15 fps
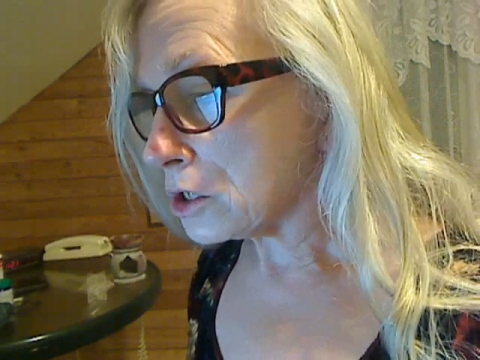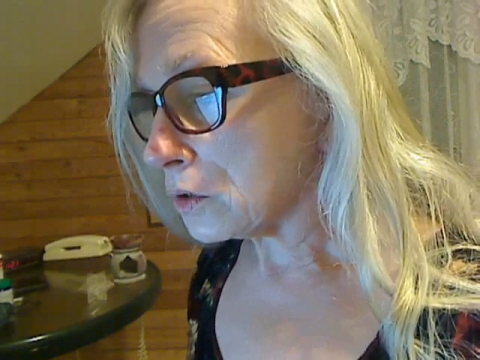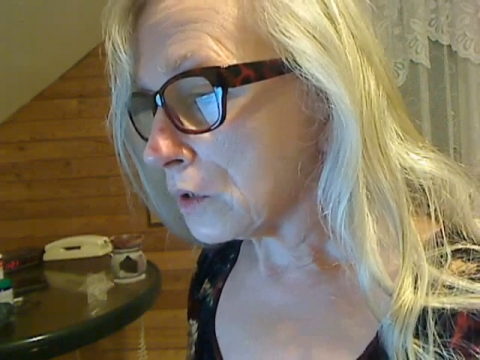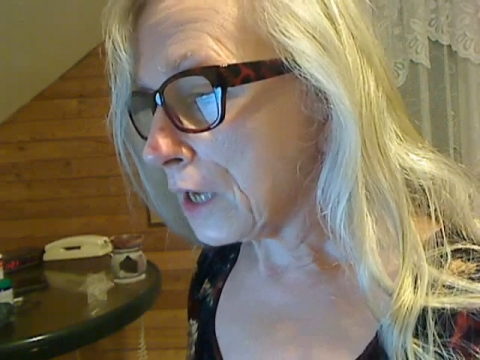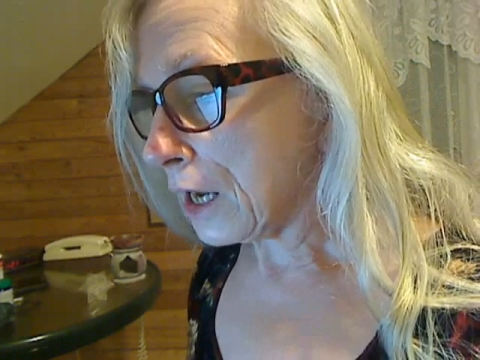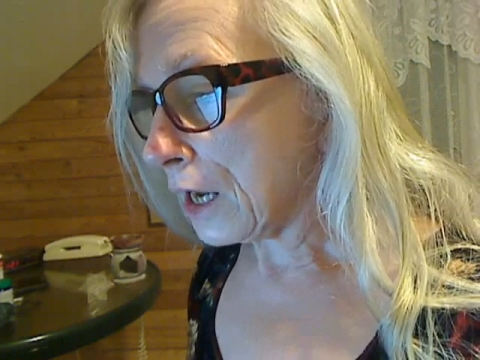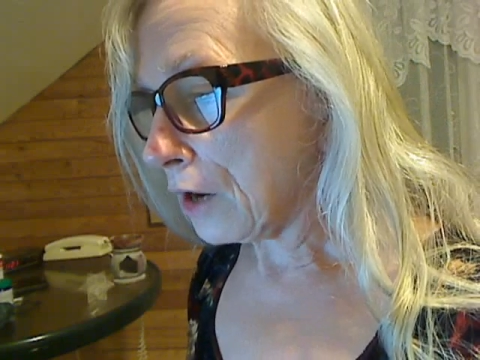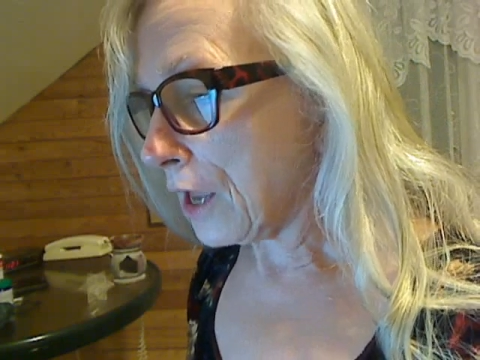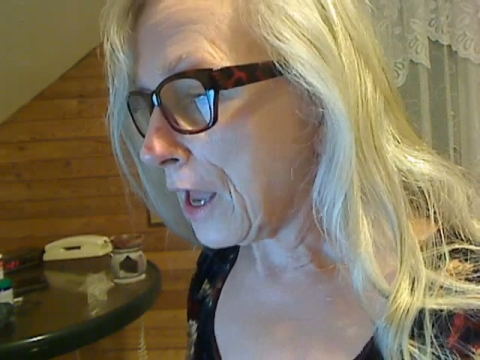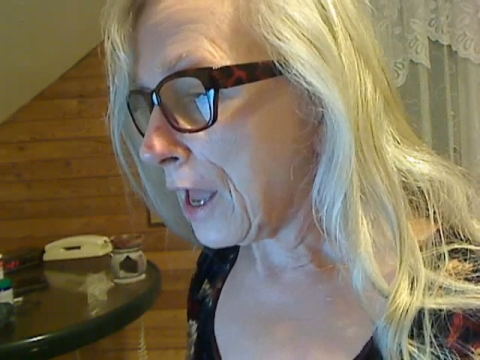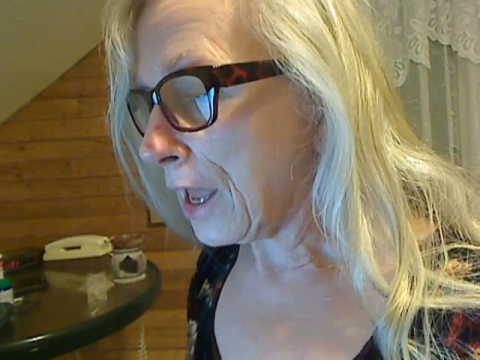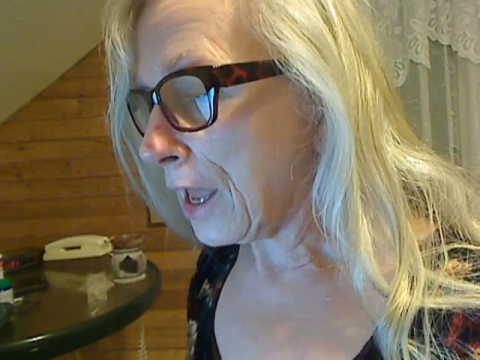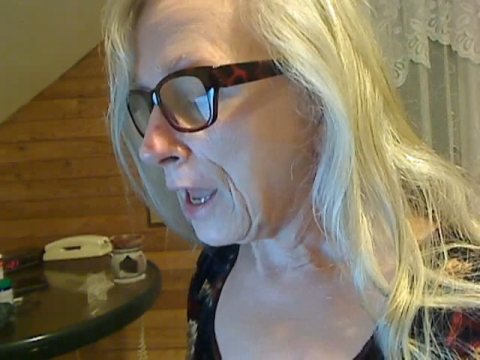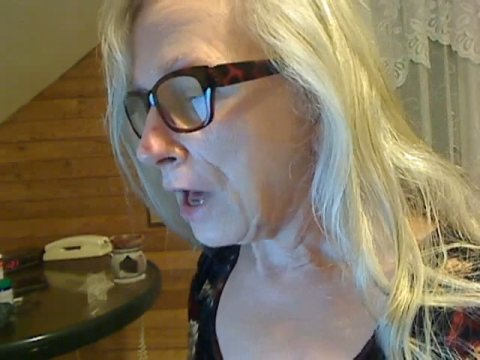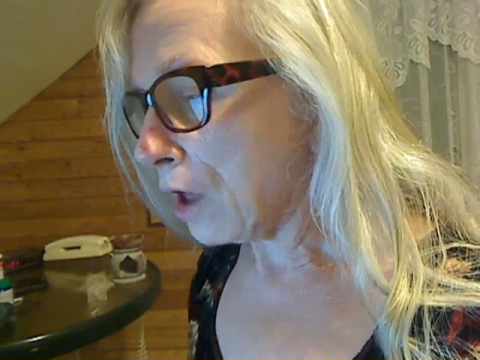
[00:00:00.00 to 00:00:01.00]
to carry
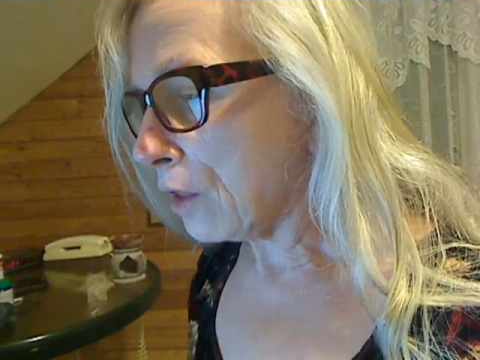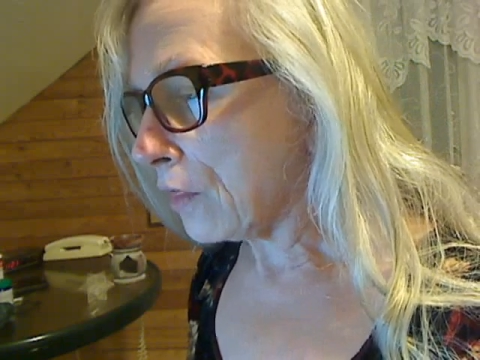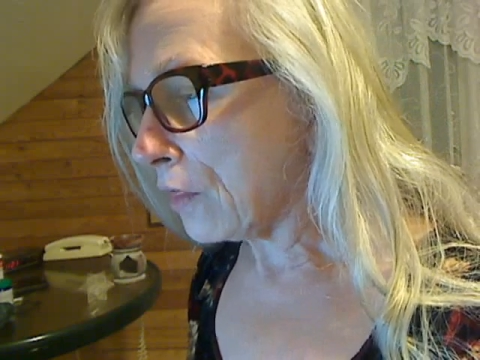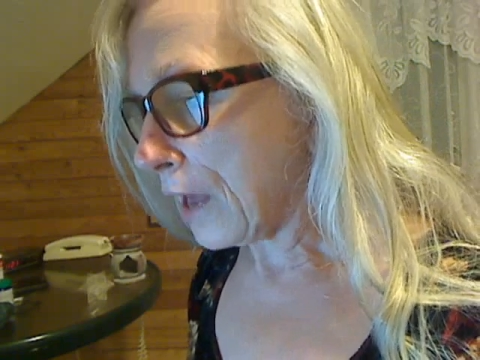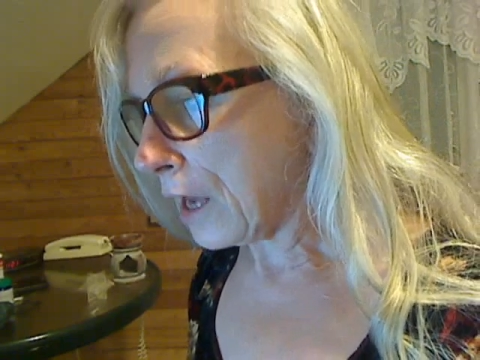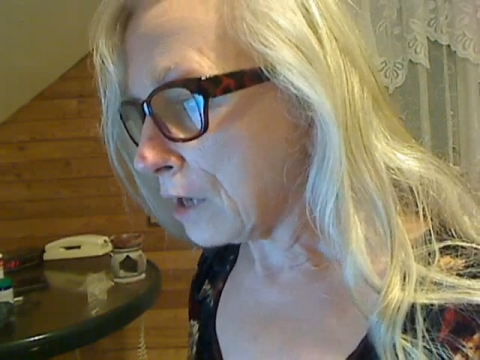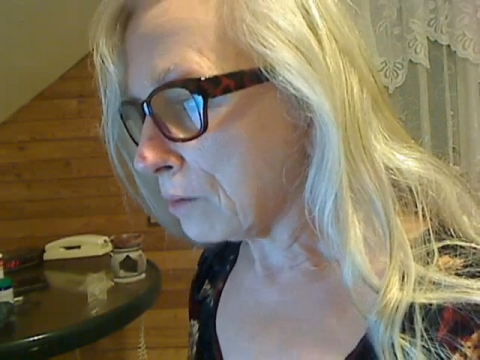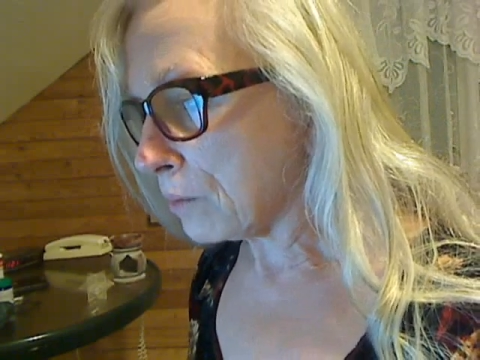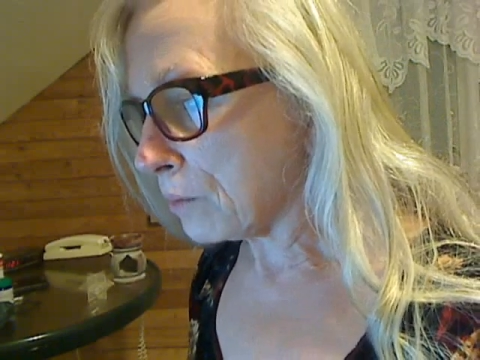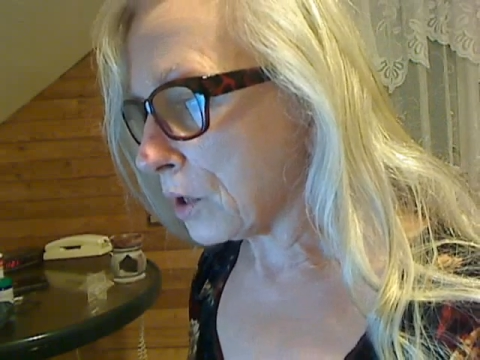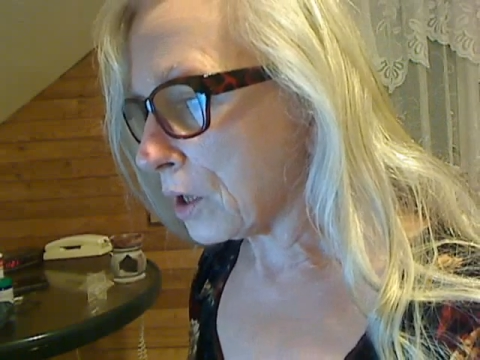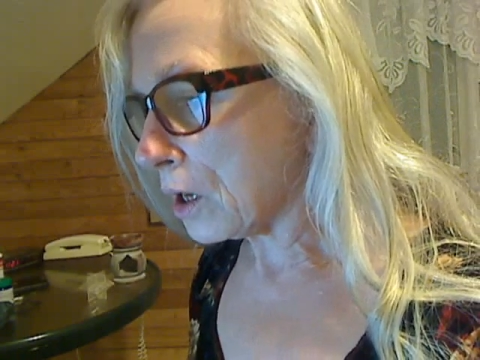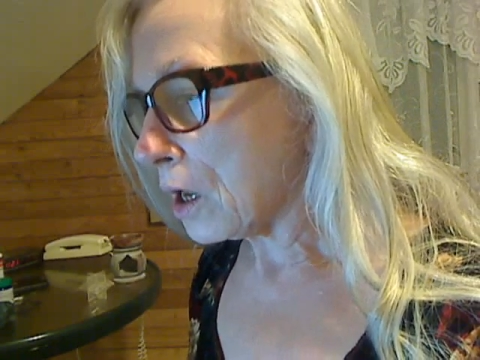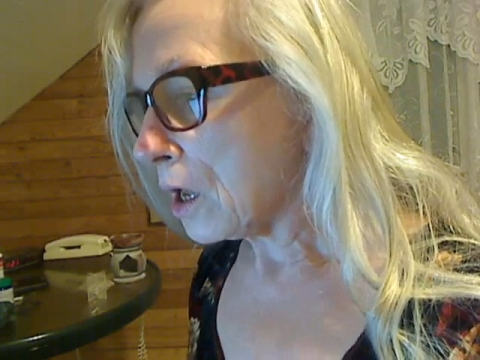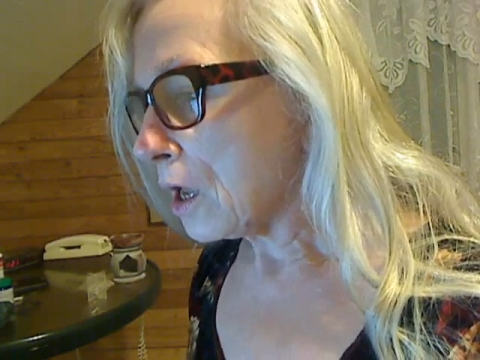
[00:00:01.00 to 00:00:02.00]
a health
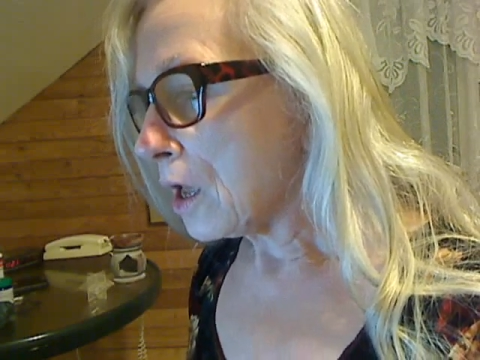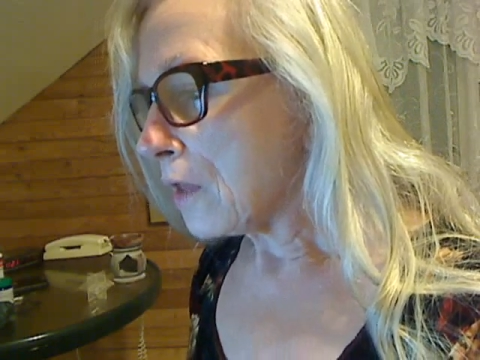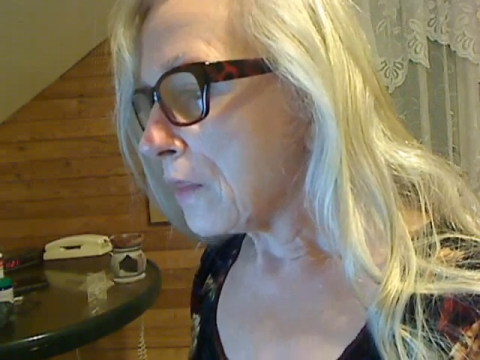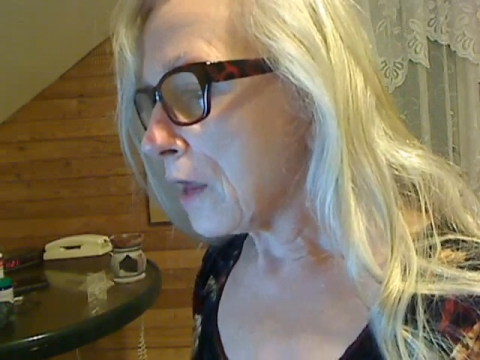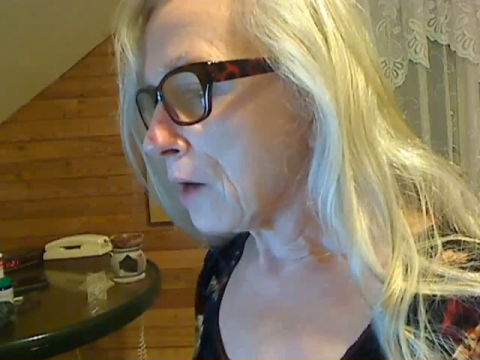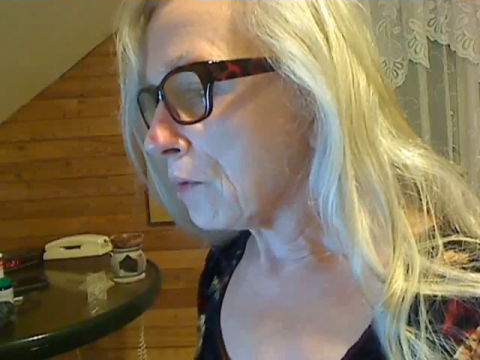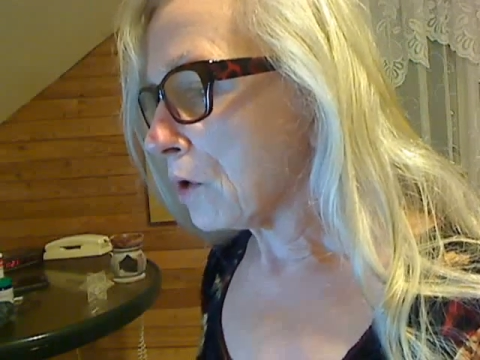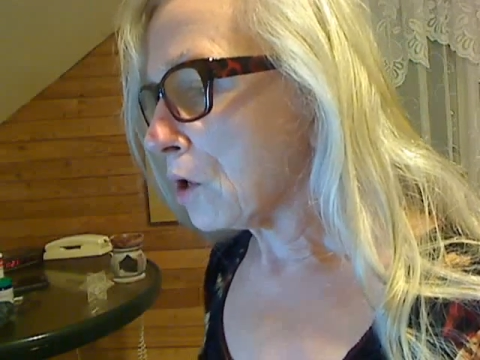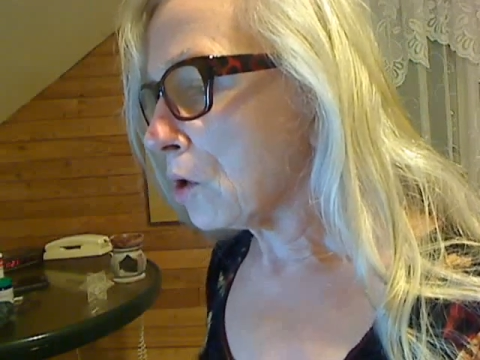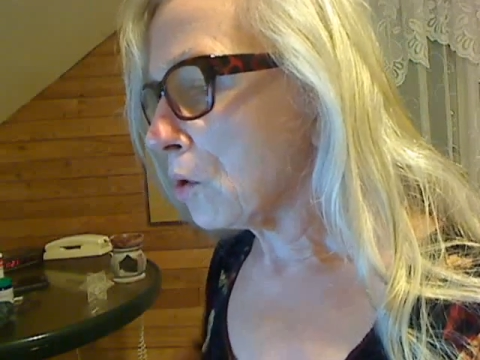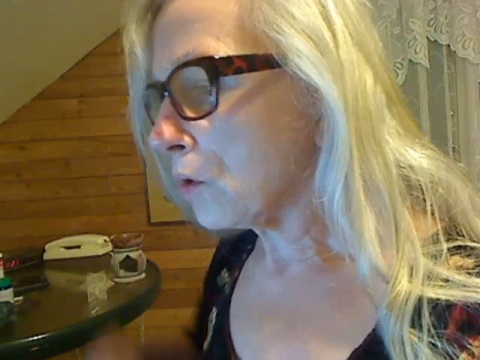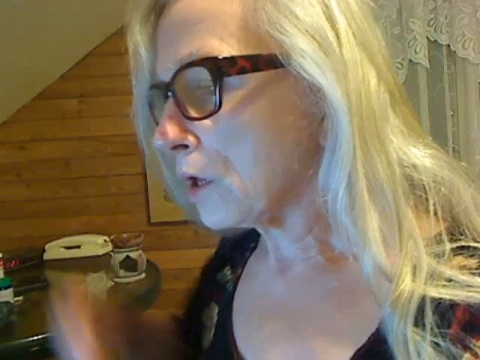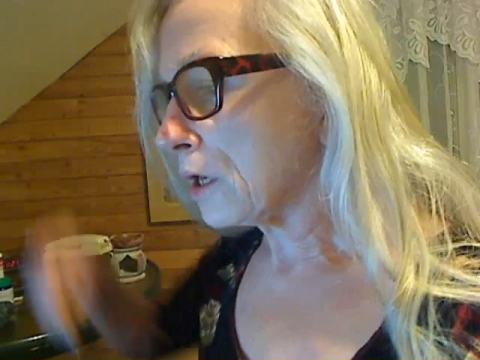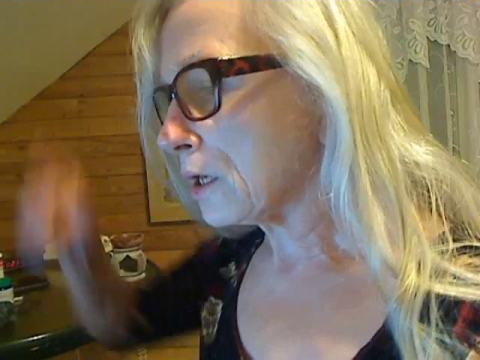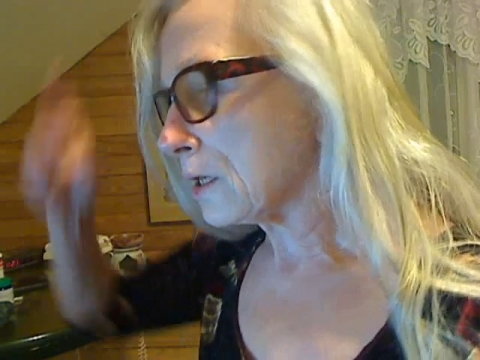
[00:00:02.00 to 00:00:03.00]
handbook that
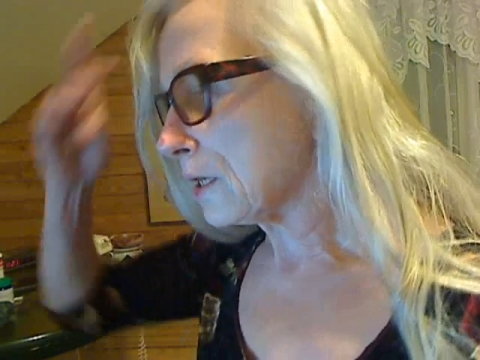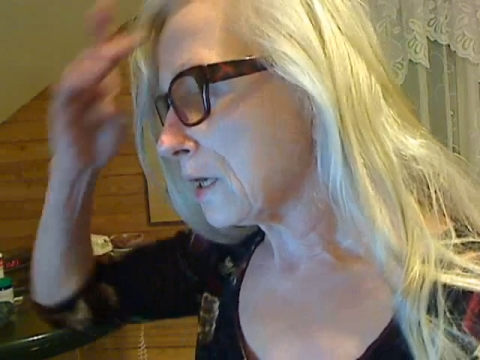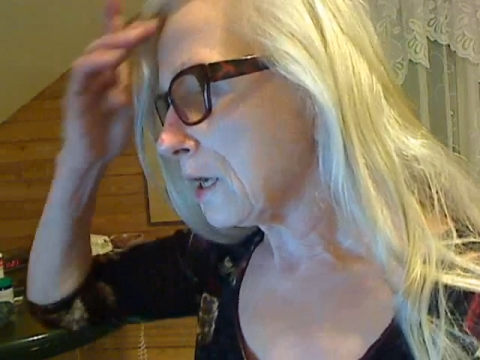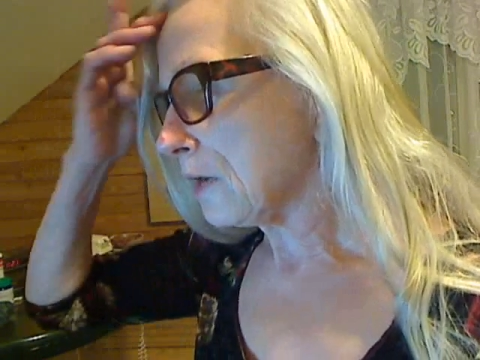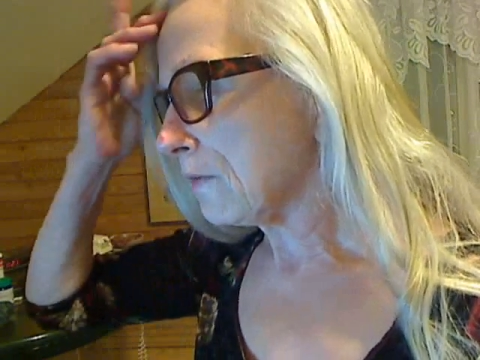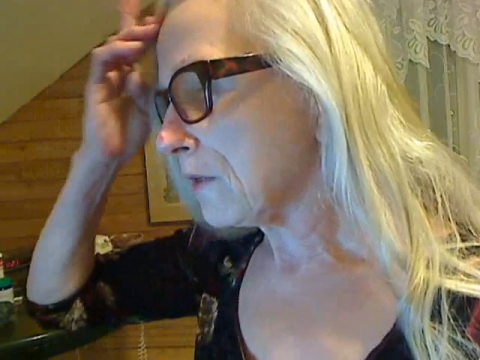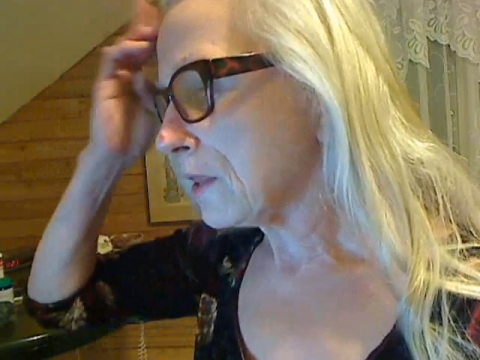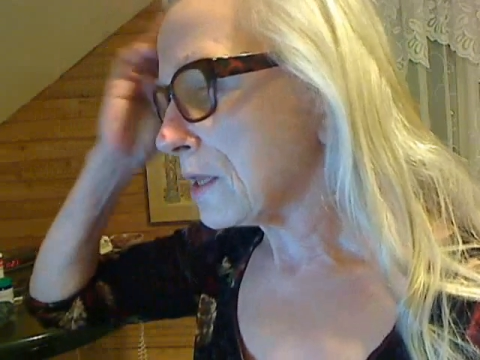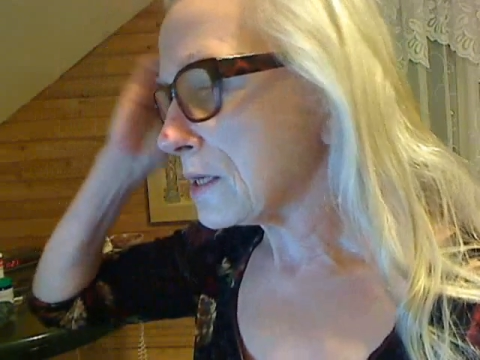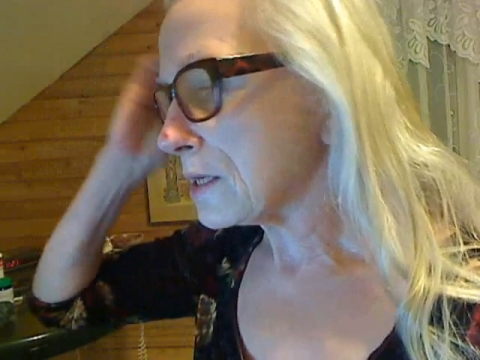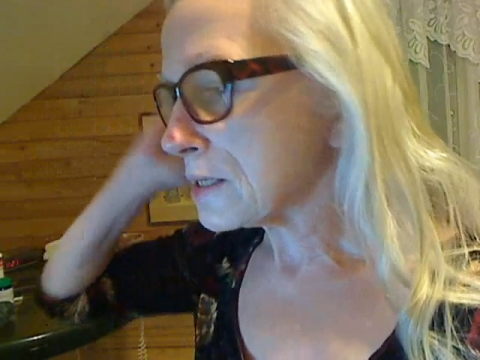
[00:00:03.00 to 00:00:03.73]
recorded even the